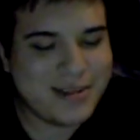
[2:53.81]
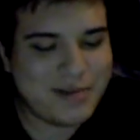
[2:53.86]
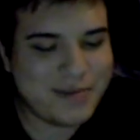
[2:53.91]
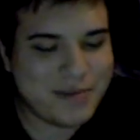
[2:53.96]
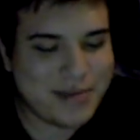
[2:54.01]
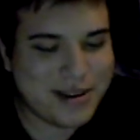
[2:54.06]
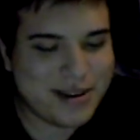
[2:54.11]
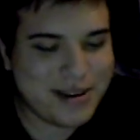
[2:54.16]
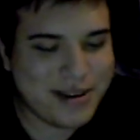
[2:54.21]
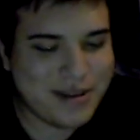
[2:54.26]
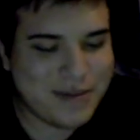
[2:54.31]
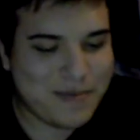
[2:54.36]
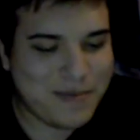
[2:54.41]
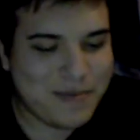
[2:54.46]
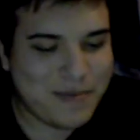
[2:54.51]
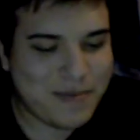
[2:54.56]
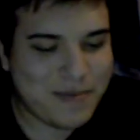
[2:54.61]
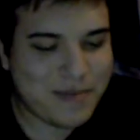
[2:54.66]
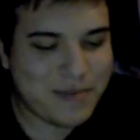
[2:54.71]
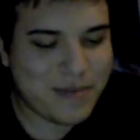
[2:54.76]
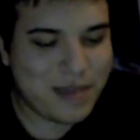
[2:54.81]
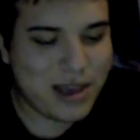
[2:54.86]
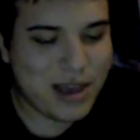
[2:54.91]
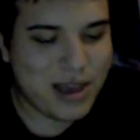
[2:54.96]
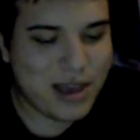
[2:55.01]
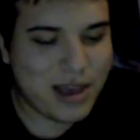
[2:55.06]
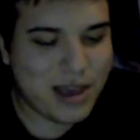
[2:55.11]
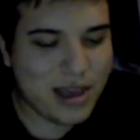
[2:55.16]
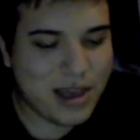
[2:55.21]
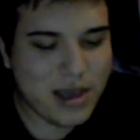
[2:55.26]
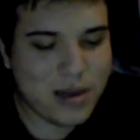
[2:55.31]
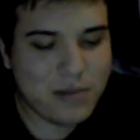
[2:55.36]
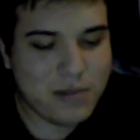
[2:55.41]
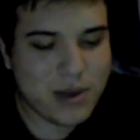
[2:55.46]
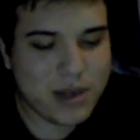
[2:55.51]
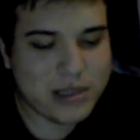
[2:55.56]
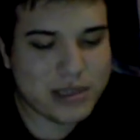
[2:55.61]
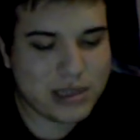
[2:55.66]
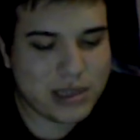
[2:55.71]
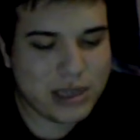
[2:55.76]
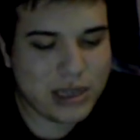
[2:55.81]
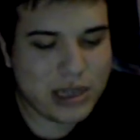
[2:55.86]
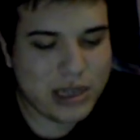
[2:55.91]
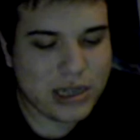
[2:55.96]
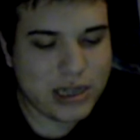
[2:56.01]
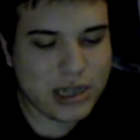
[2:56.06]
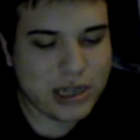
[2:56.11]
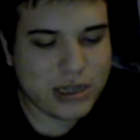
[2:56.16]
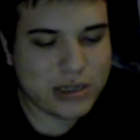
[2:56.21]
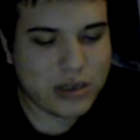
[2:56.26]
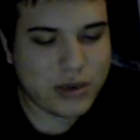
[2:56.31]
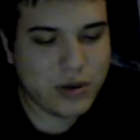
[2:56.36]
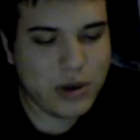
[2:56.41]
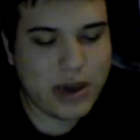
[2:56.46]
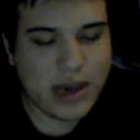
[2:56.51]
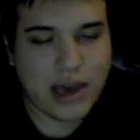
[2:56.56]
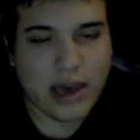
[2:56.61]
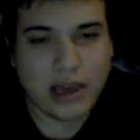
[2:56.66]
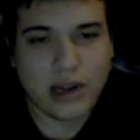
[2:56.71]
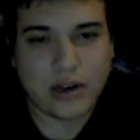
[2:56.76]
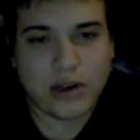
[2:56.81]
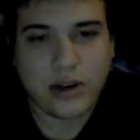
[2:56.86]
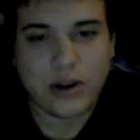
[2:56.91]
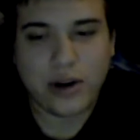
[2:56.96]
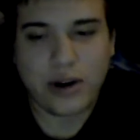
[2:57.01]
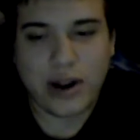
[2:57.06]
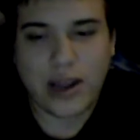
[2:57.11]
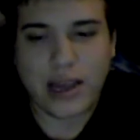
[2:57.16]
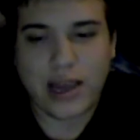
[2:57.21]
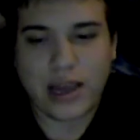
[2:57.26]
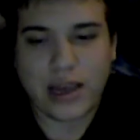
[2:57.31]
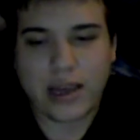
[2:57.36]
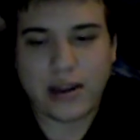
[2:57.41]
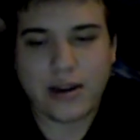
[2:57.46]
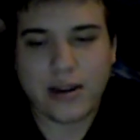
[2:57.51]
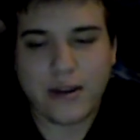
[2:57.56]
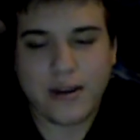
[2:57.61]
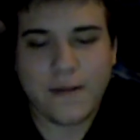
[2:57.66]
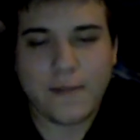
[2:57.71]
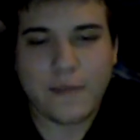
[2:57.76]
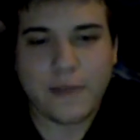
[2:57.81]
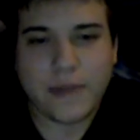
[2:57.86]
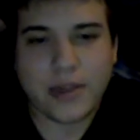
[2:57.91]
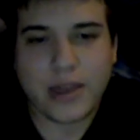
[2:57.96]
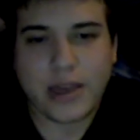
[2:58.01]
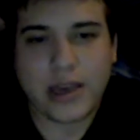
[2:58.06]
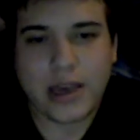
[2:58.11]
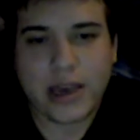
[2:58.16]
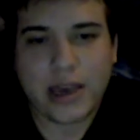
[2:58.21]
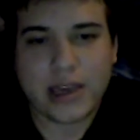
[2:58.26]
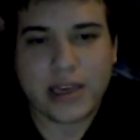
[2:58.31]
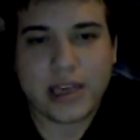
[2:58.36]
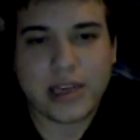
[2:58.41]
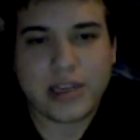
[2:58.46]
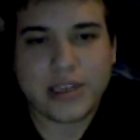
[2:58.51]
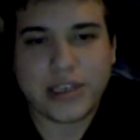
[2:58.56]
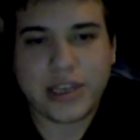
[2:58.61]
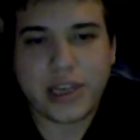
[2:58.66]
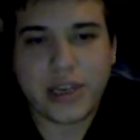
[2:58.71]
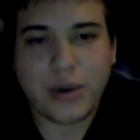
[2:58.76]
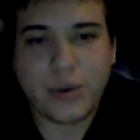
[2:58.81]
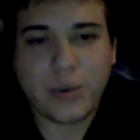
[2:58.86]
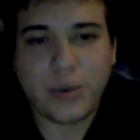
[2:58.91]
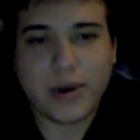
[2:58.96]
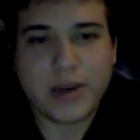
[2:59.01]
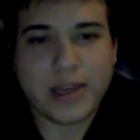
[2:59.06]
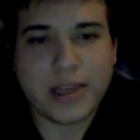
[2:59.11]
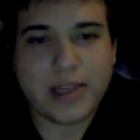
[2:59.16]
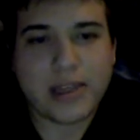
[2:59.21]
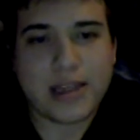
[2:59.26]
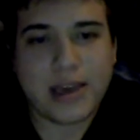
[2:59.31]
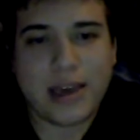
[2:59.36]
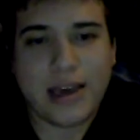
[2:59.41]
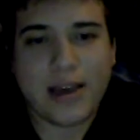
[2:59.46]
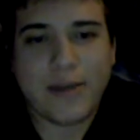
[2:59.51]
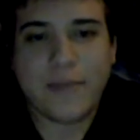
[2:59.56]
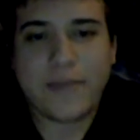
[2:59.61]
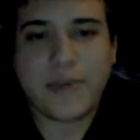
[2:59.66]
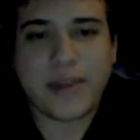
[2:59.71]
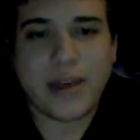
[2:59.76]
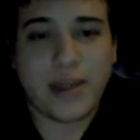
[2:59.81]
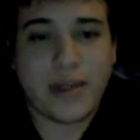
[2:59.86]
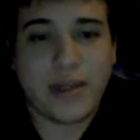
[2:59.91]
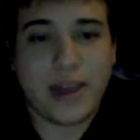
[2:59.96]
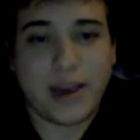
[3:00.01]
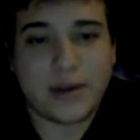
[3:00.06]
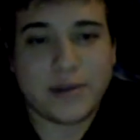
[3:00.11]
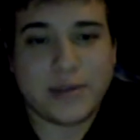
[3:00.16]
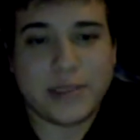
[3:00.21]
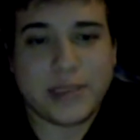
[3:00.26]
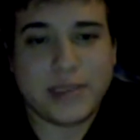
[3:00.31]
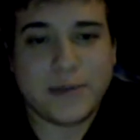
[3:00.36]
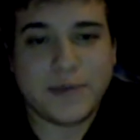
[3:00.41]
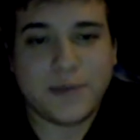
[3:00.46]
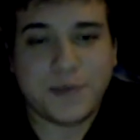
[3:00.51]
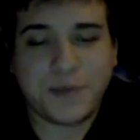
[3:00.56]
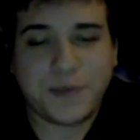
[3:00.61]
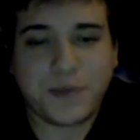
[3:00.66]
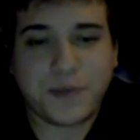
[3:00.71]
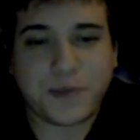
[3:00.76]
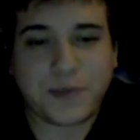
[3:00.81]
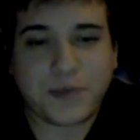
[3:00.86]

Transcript: But yeah, basically he lets you add to your hand a Gishki with 1,000